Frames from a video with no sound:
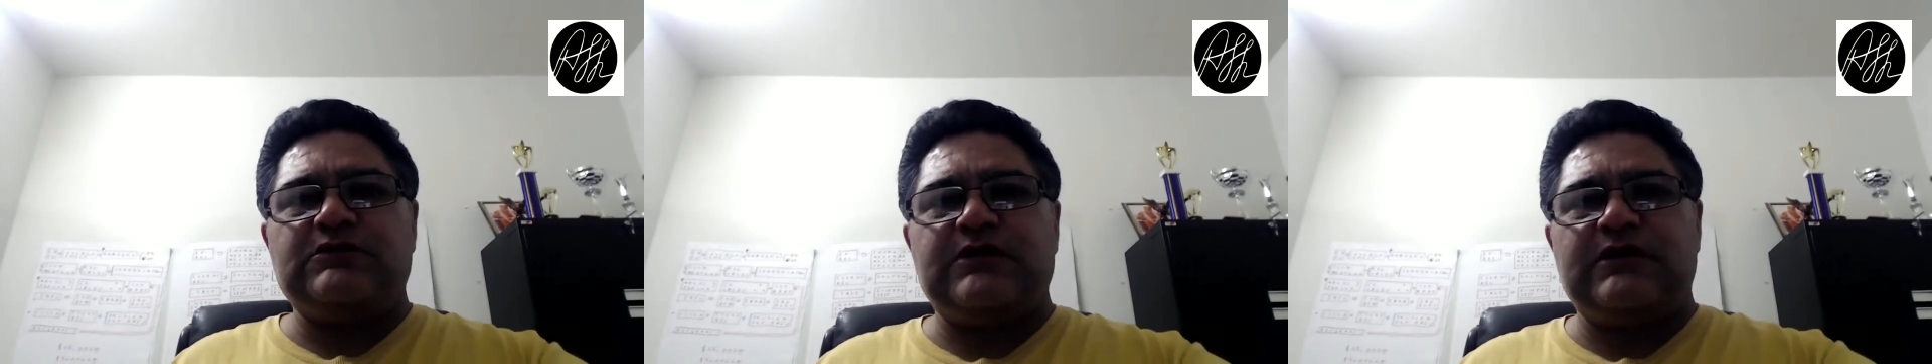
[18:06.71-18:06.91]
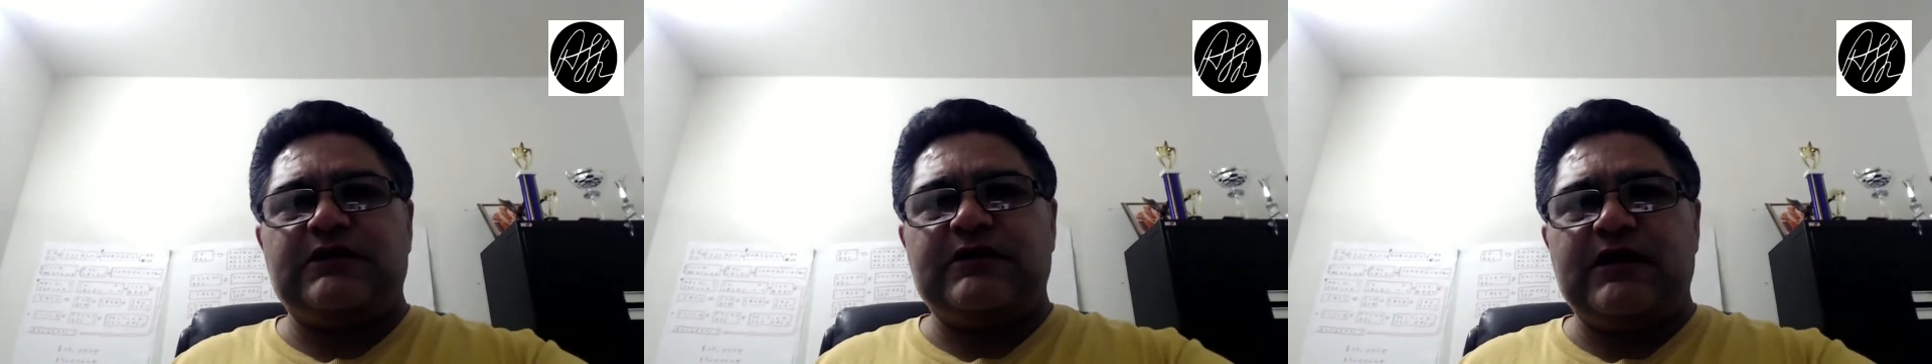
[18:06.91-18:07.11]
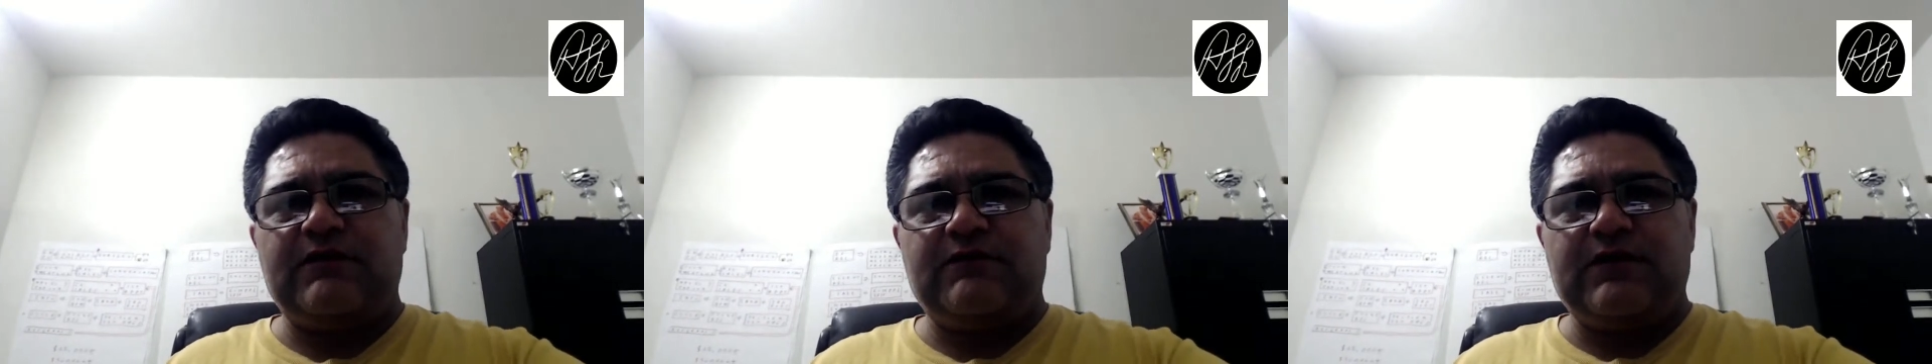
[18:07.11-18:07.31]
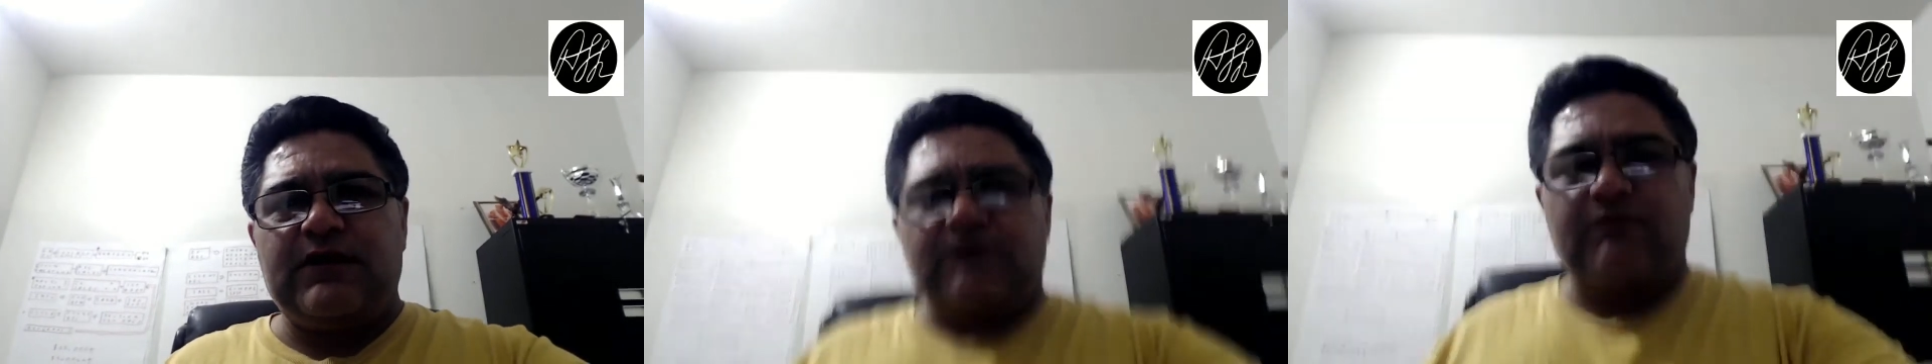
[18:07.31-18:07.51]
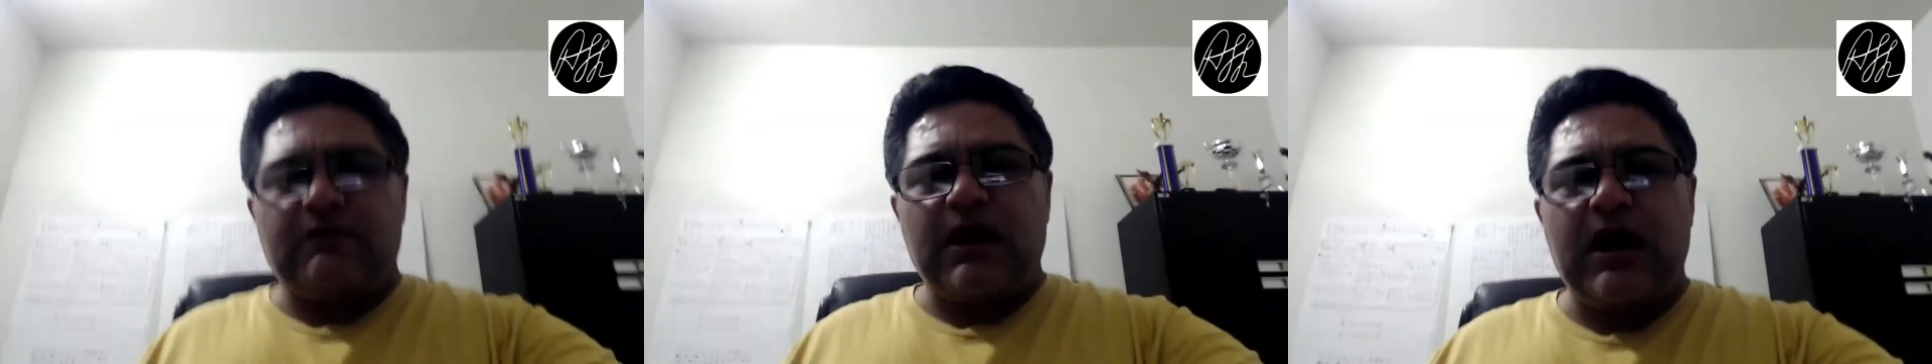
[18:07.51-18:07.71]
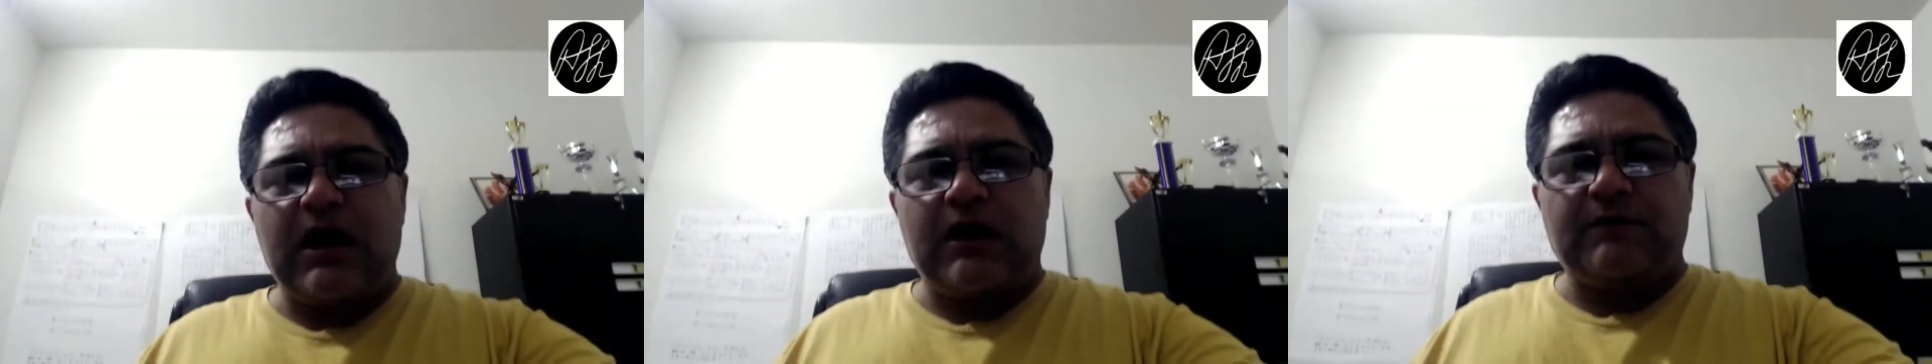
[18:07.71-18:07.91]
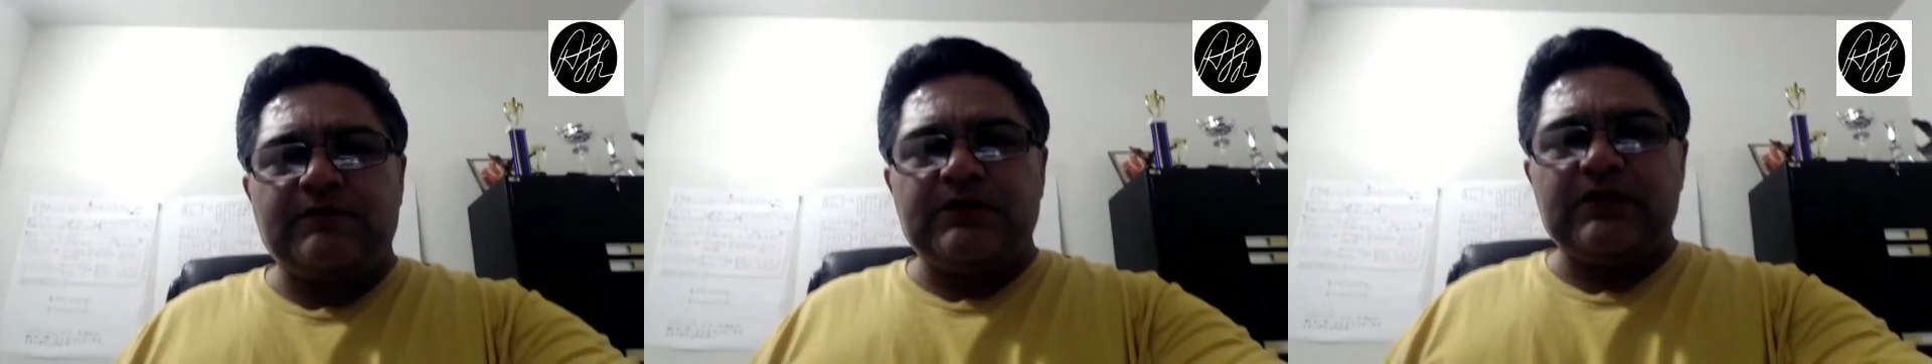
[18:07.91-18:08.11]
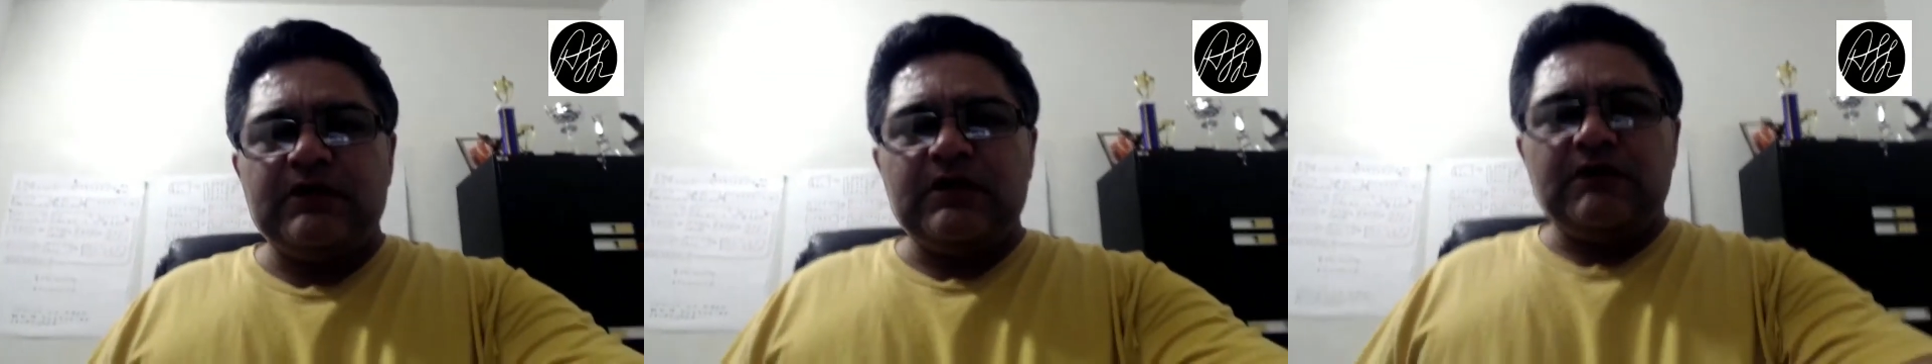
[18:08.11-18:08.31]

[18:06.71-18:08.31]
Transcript: say, that we are robbed